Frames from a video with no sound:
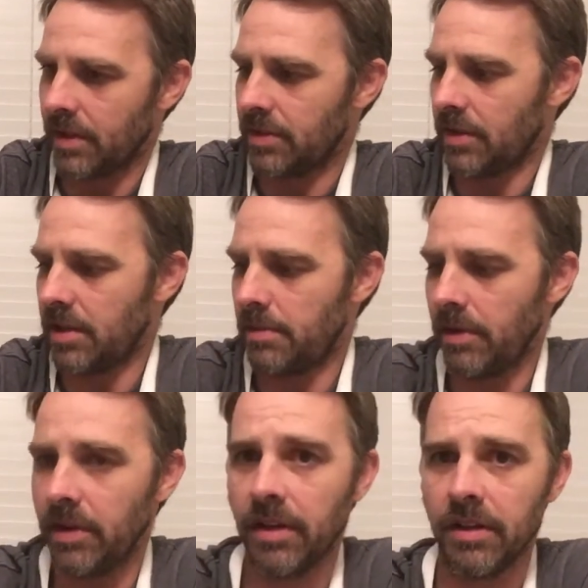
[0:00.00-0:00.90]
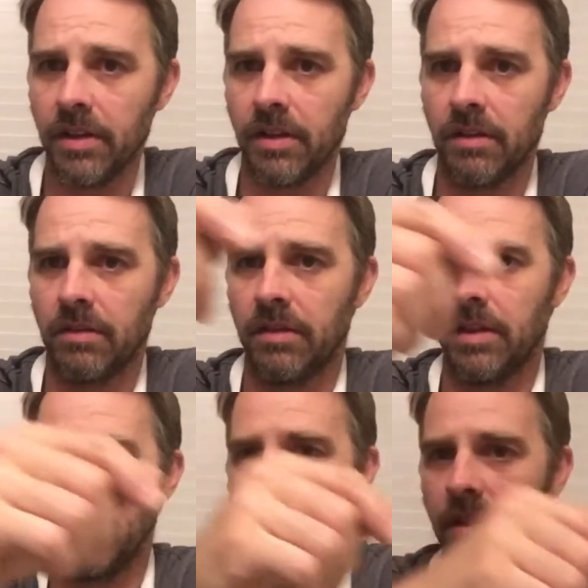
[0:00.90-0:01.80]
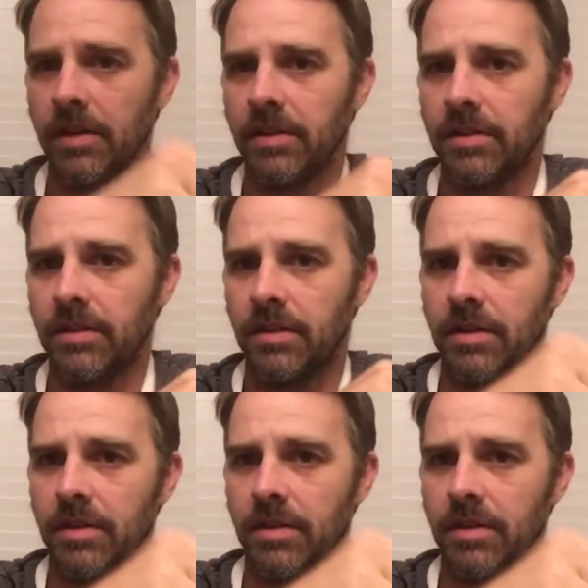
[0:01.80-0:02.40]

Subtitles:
that's about it, Here it is.